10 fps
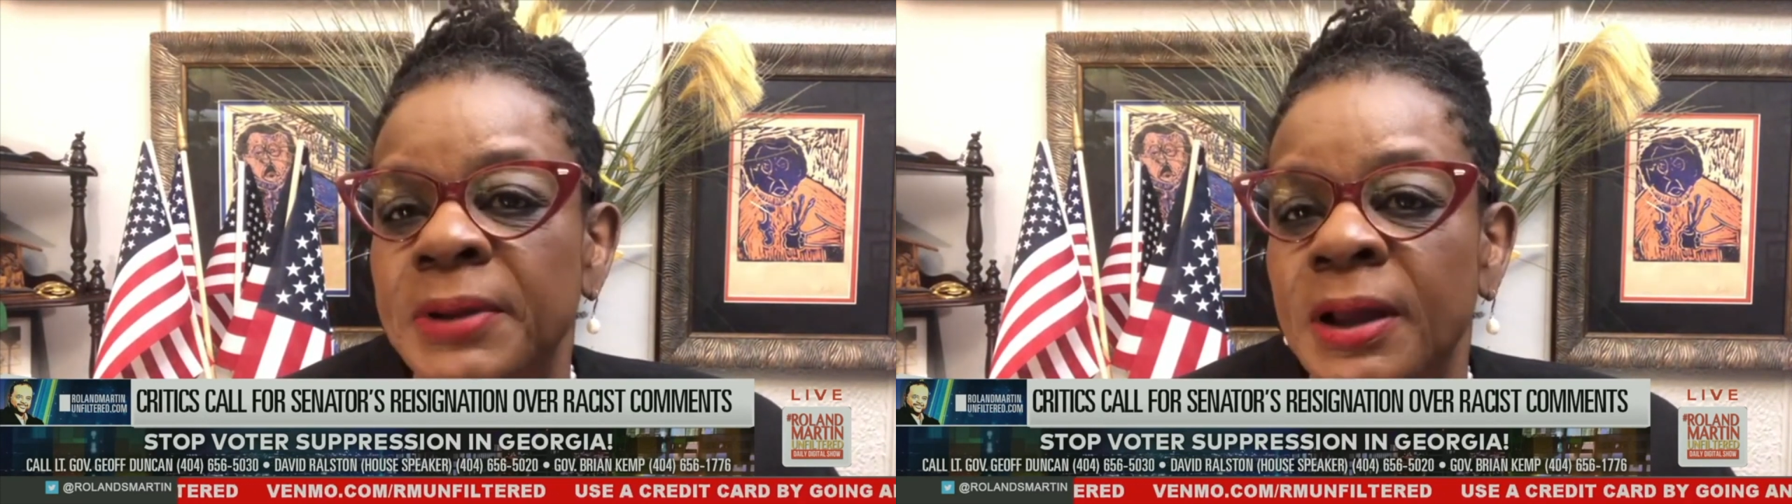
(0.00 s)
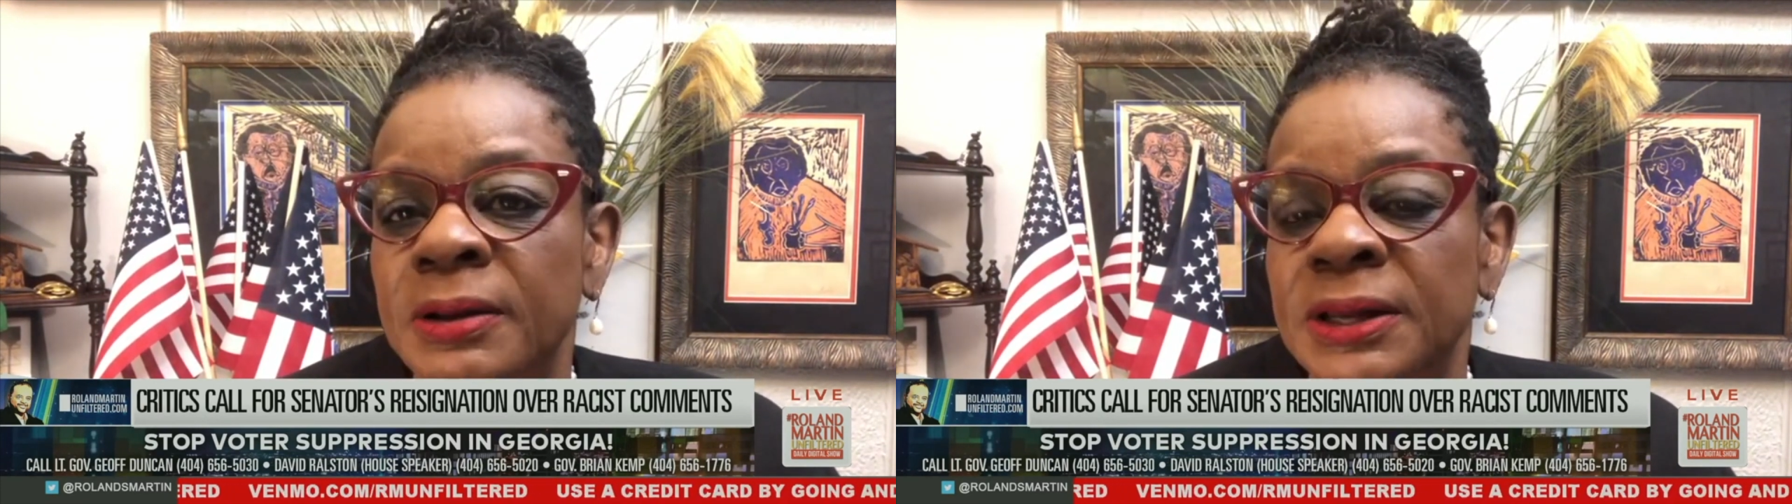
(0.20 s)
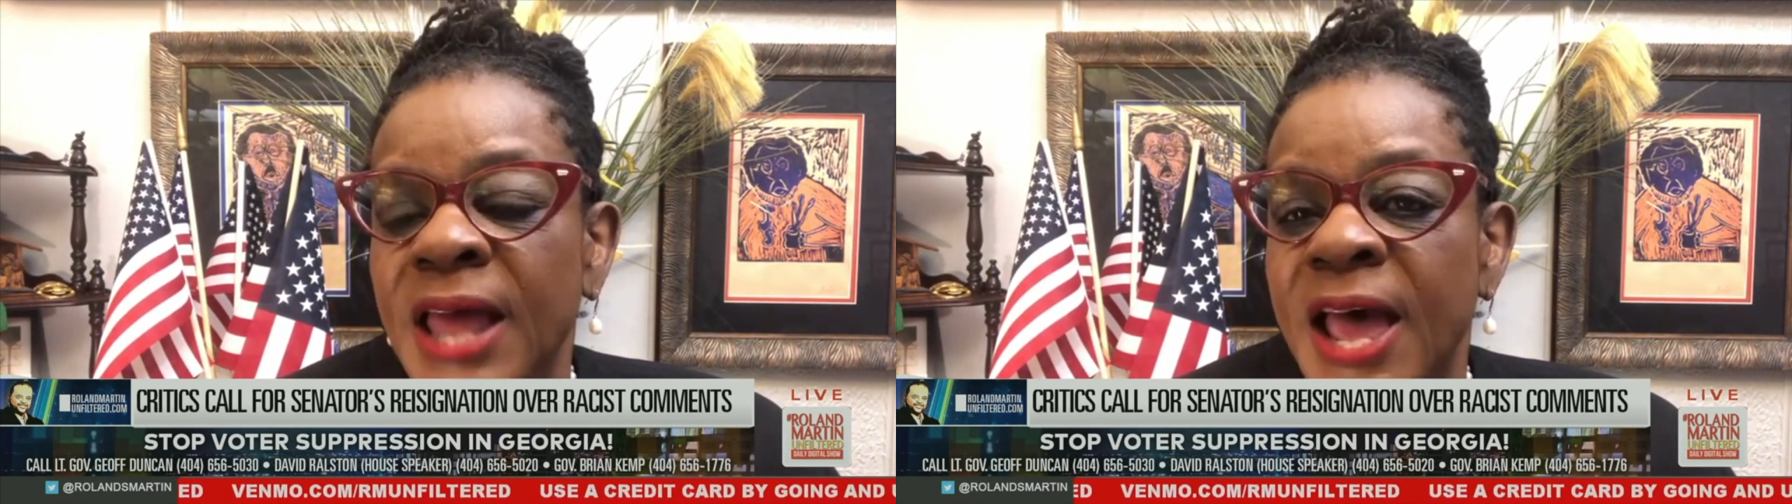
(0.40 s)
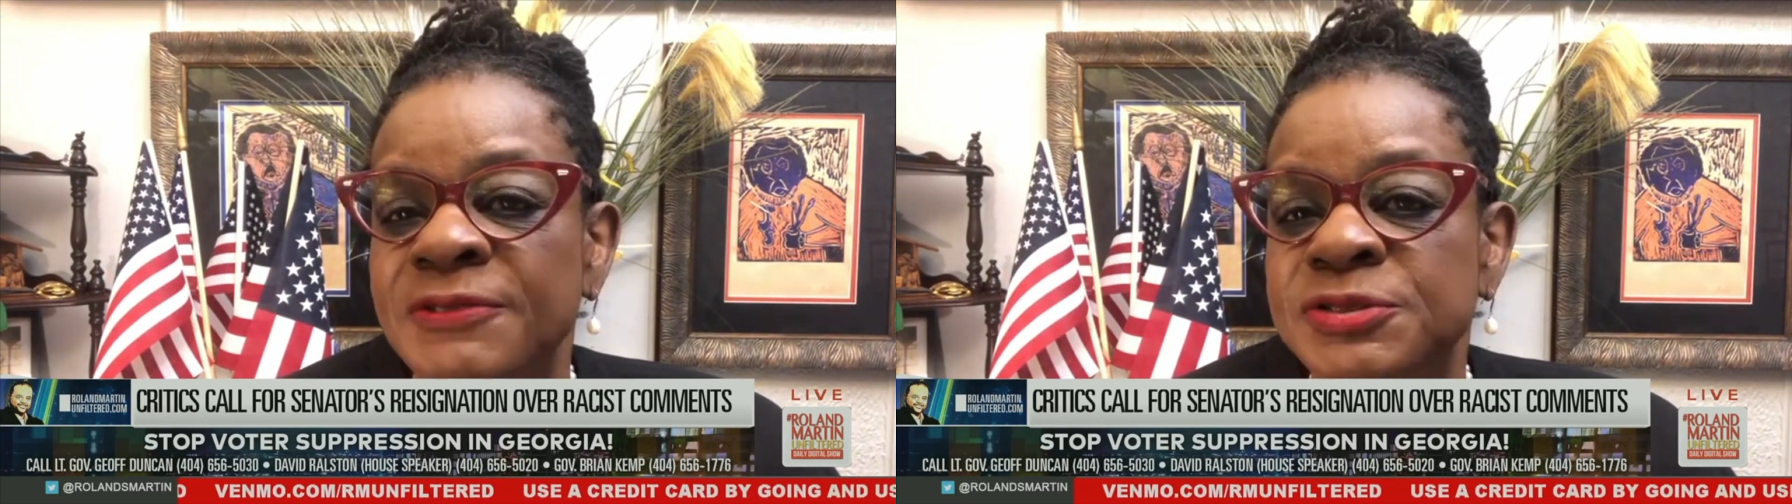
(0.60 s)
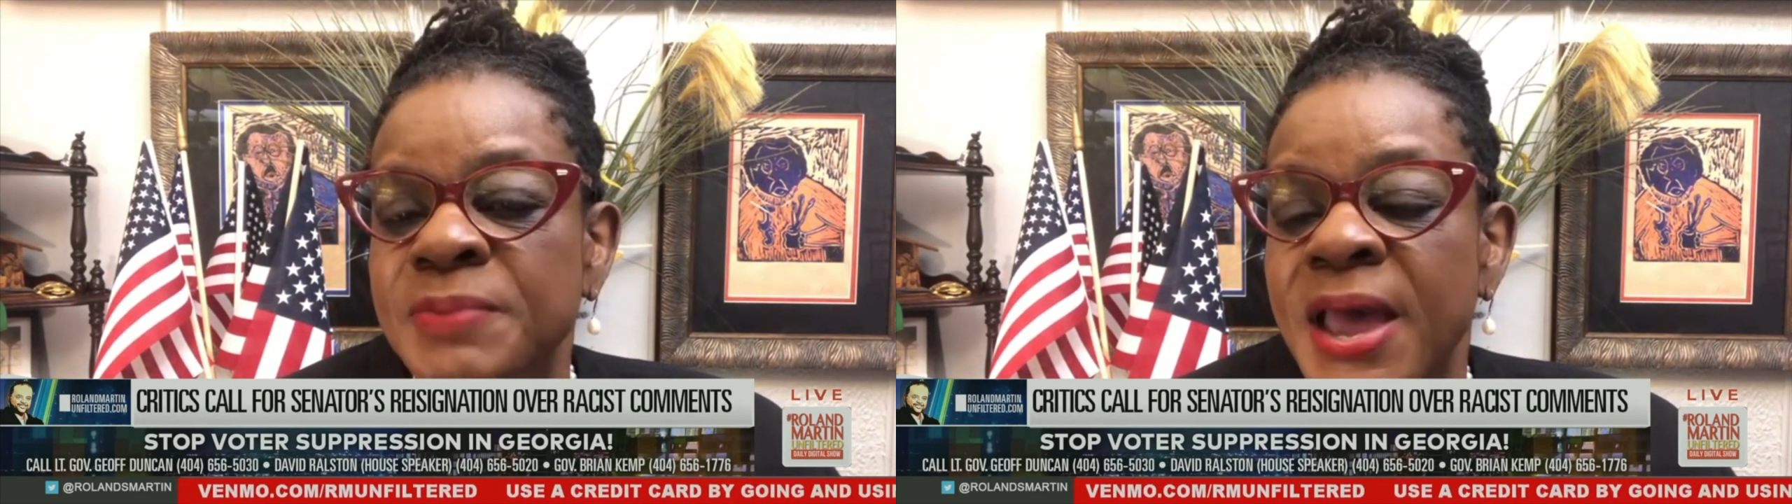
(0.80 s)
uh,
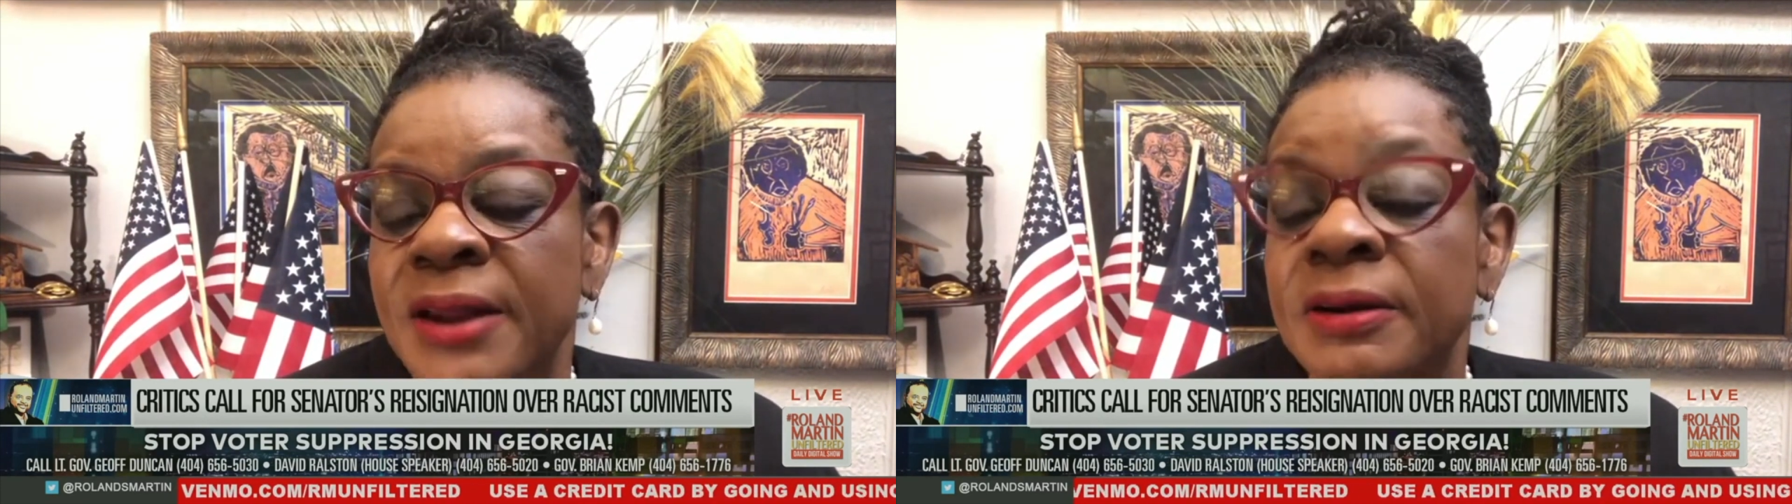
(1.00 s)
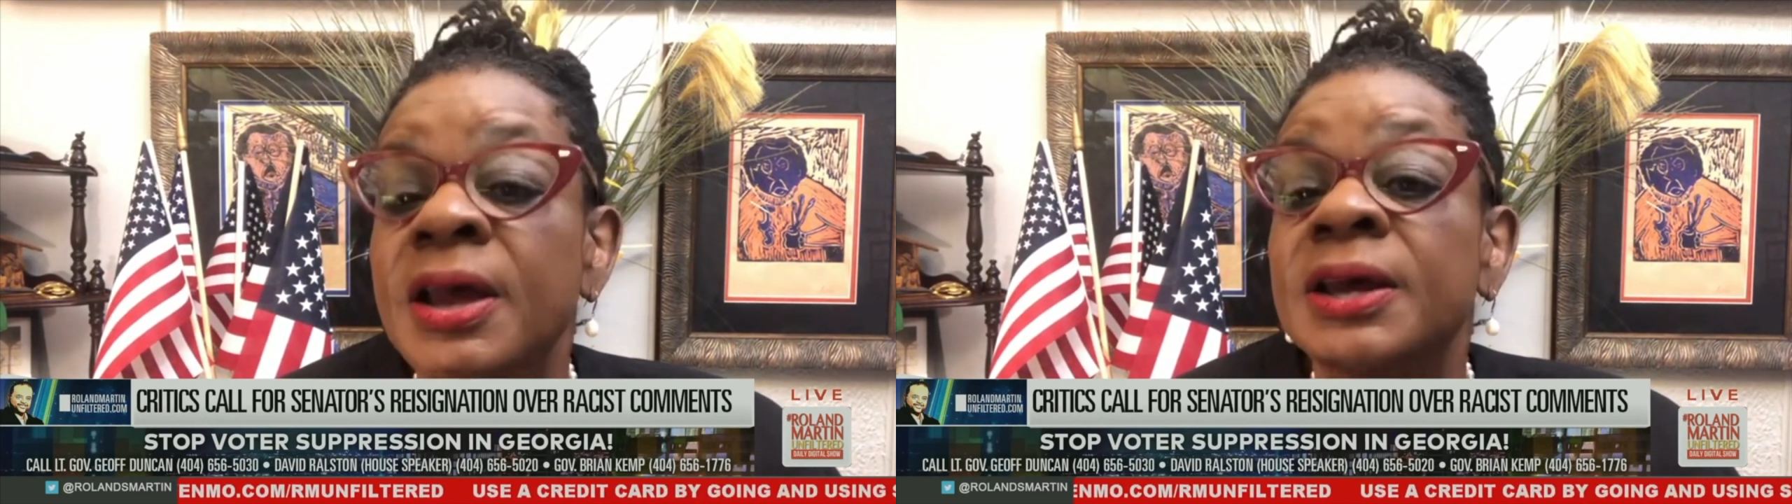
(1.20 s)
Lives Matter.